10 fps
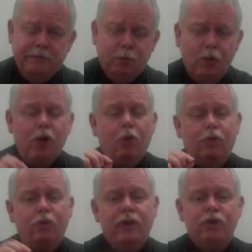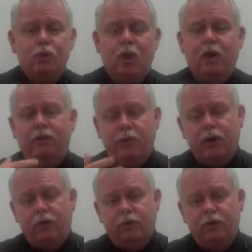We'll go through each one as we
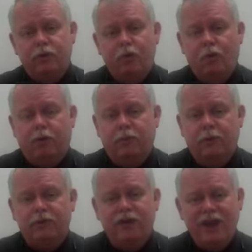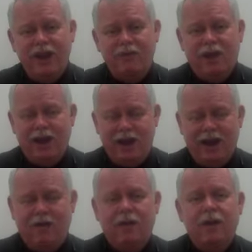go through the course, but today, right
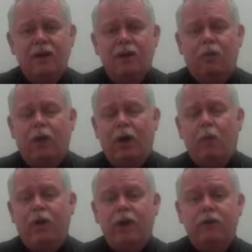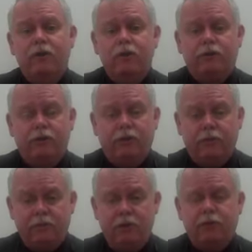now, what I want to introduce is the
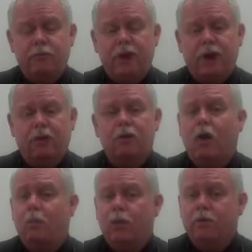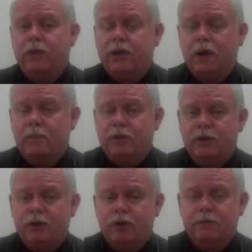first model called perfect
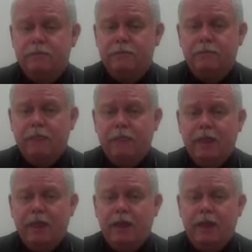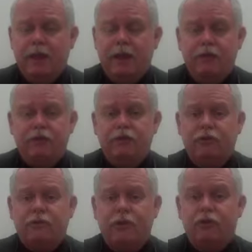competition. And this is the
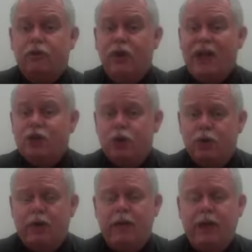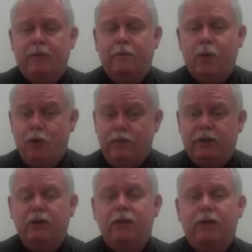first lecture on that
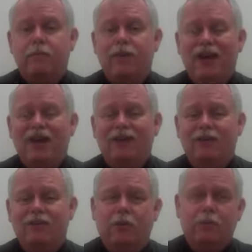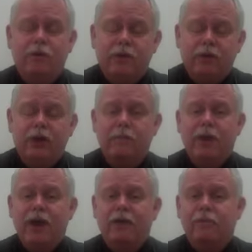perfect competitive or perfectly
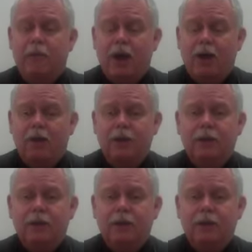competitive model.